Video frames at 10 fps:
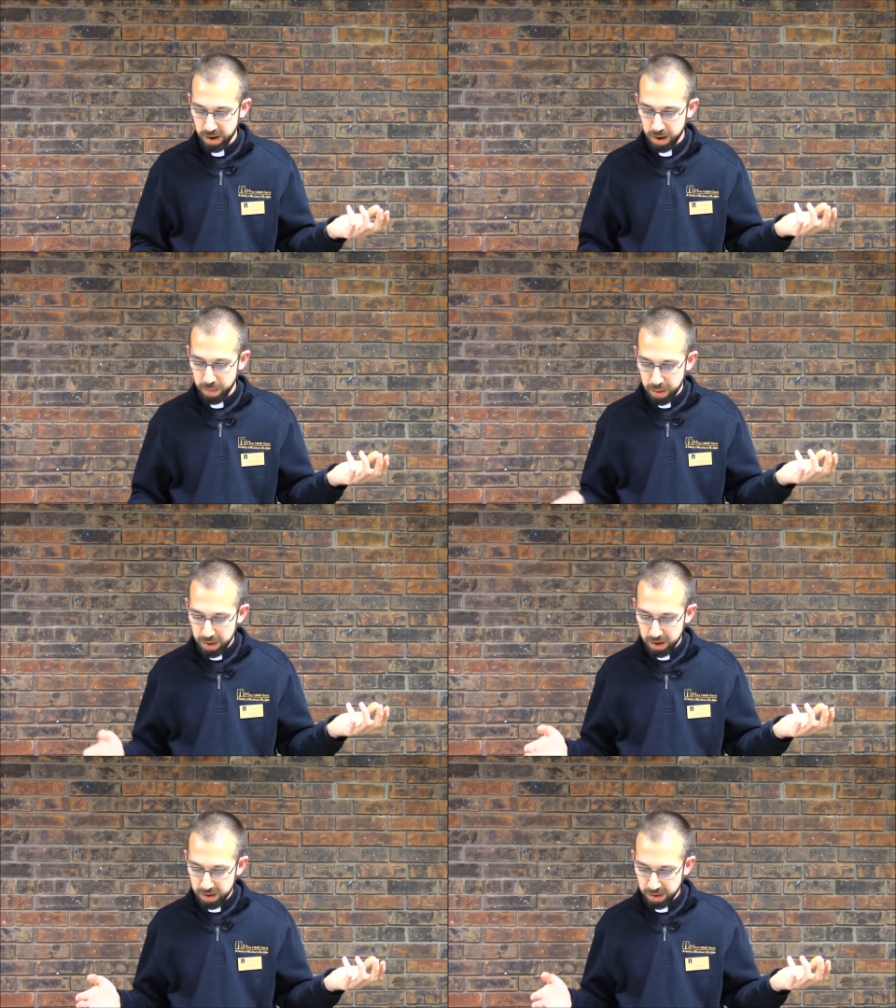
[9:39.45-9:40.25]
and
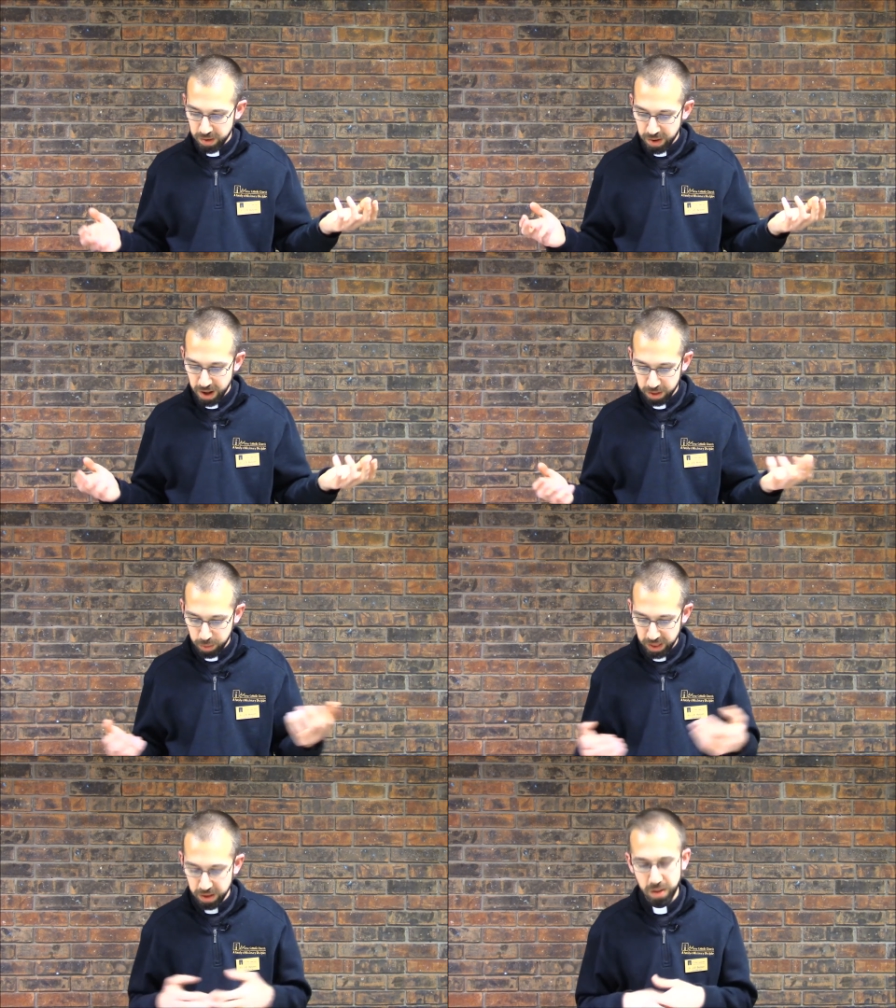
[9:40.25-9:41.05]
maybe it's not in the
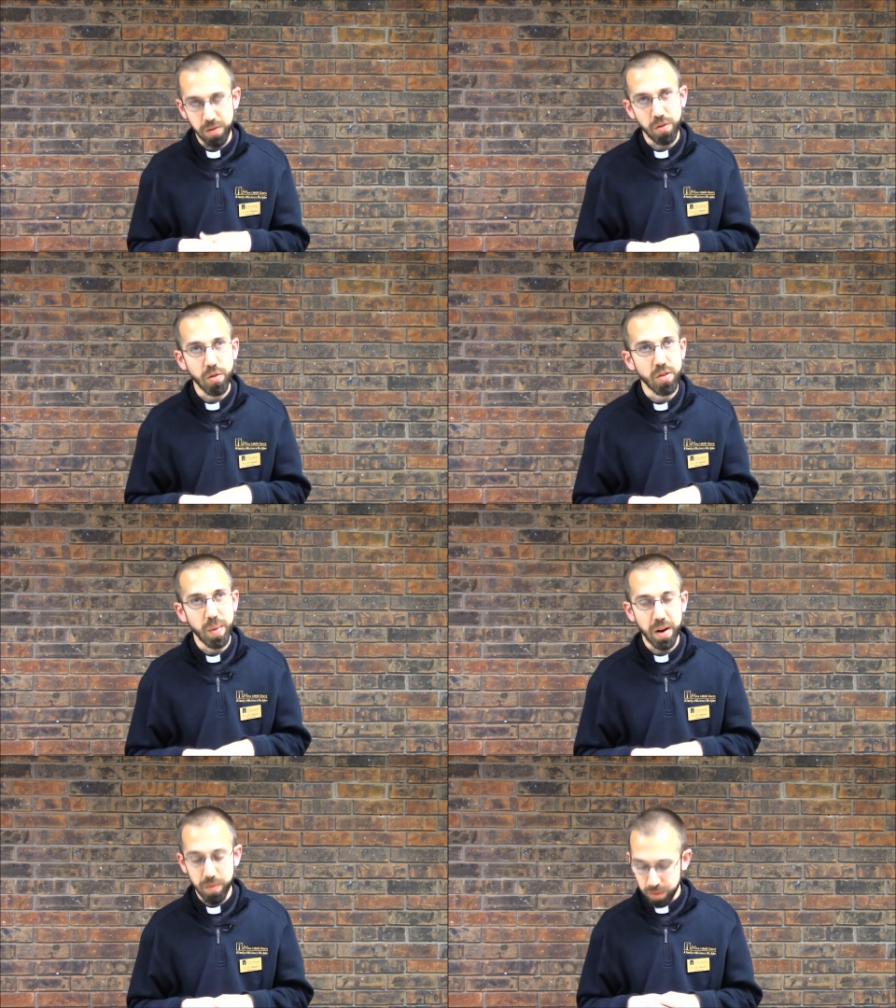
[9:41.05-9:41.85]
way that the Jews
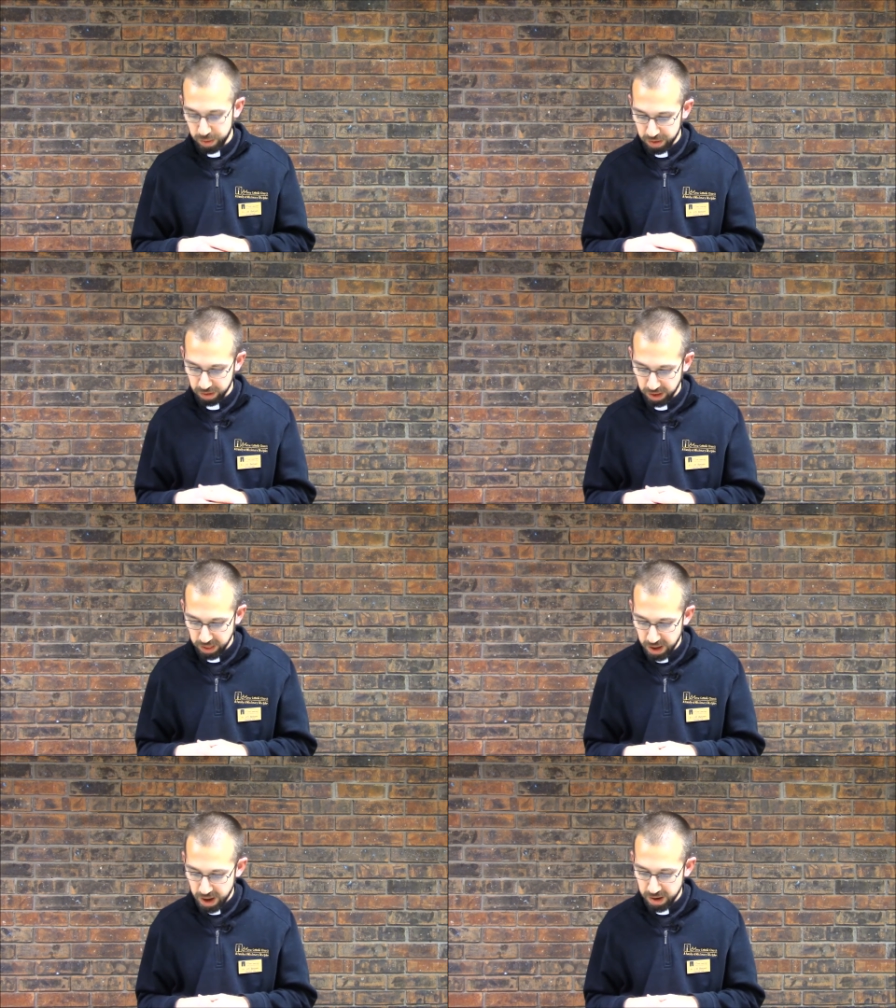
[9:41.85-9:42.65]
might have originally
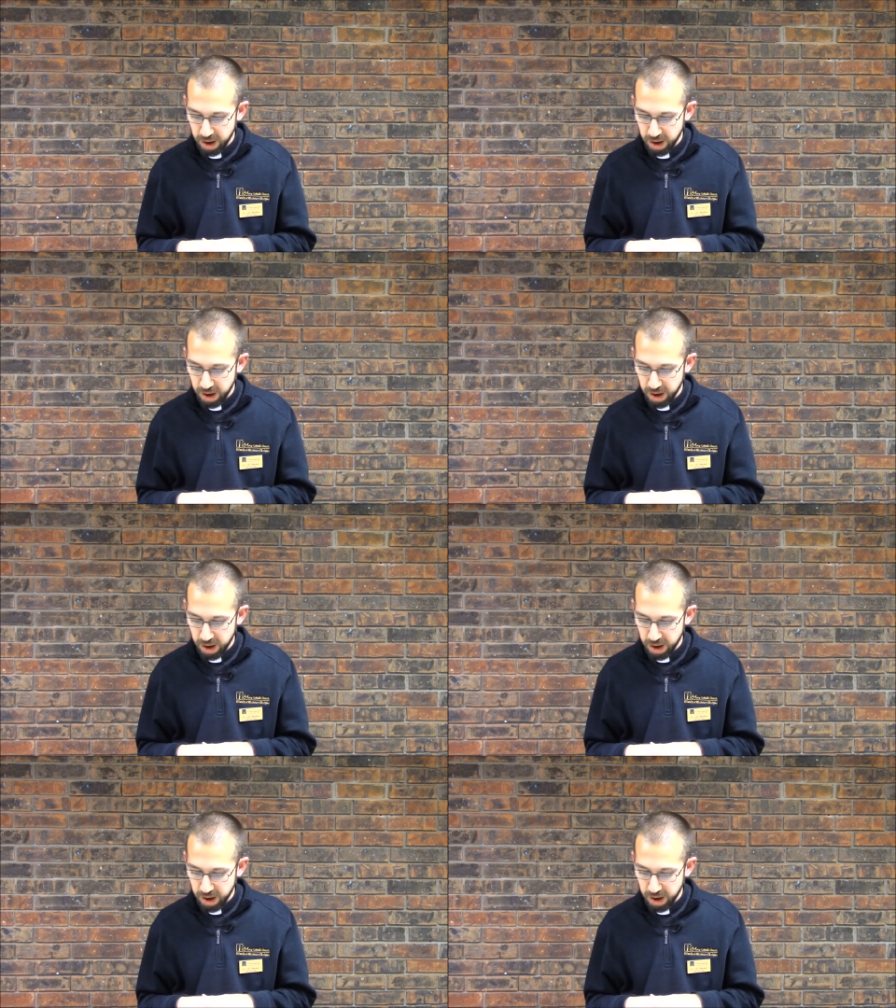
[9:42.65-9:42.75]
thought.